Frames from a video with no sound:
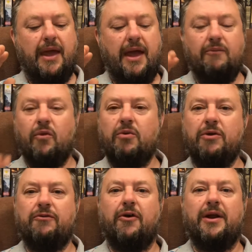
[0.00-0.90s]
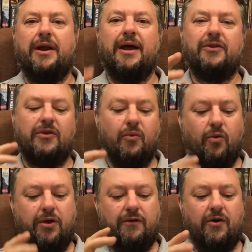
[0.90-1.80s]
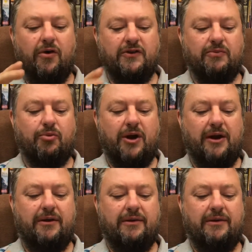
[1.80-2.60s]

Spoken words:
And what do we find out? That the word of God spread.